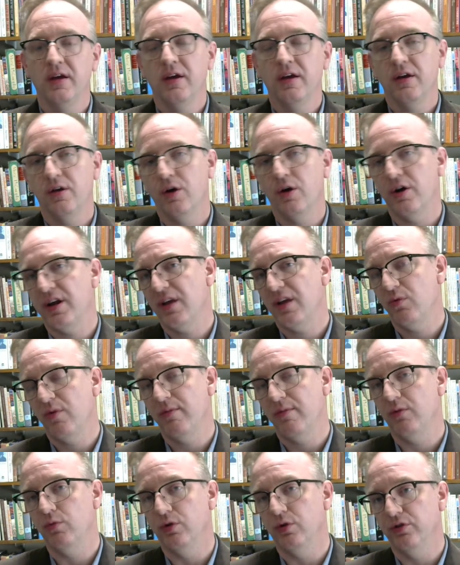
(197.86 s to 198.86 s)
Guardian
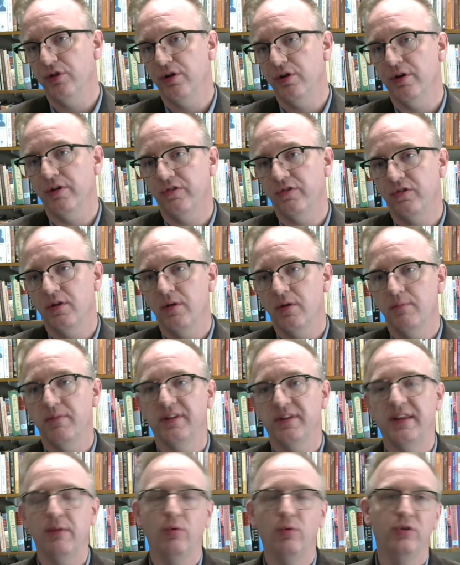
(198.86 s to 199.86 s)
women will nurse,
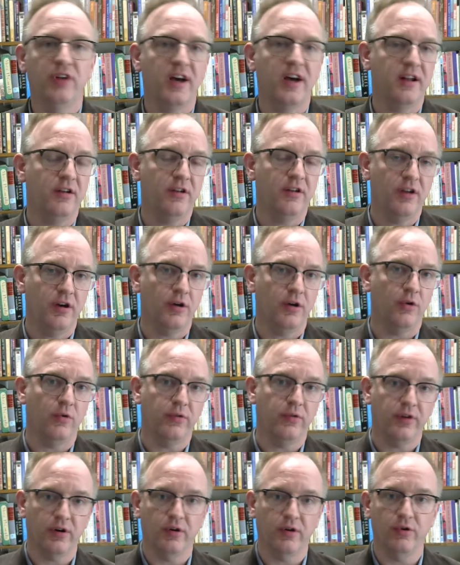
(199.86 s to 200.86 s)
but they will not
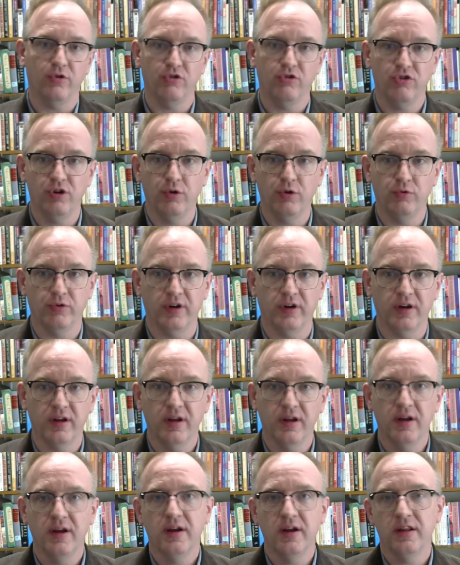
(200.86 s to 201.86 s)
know their own children.
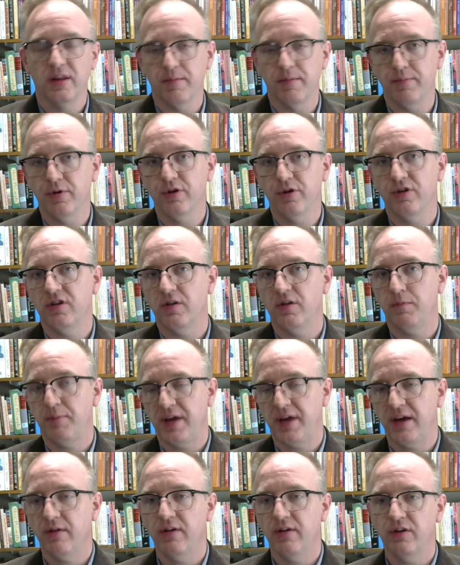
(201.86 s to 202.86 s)
The burden of
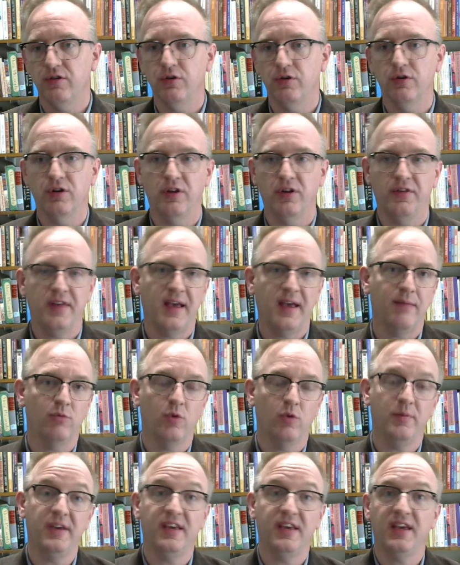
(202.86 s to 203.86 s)
parenthood on them
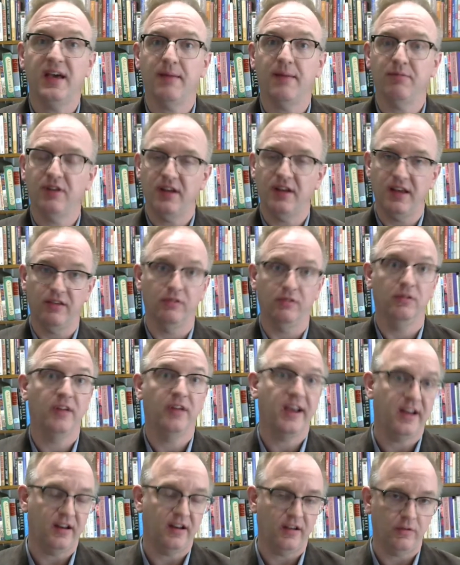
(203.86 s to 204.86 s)
will be kept as
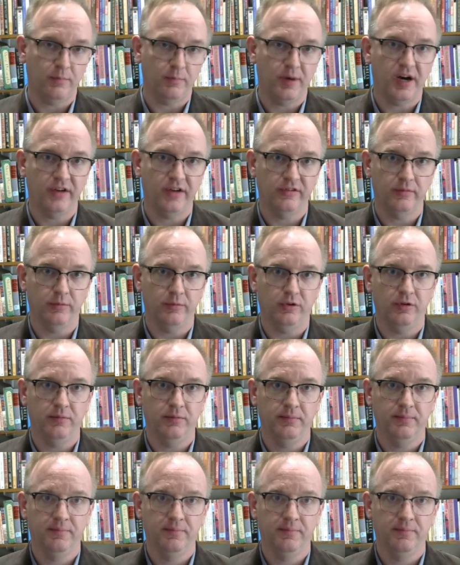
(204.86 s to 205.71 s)
light as possible.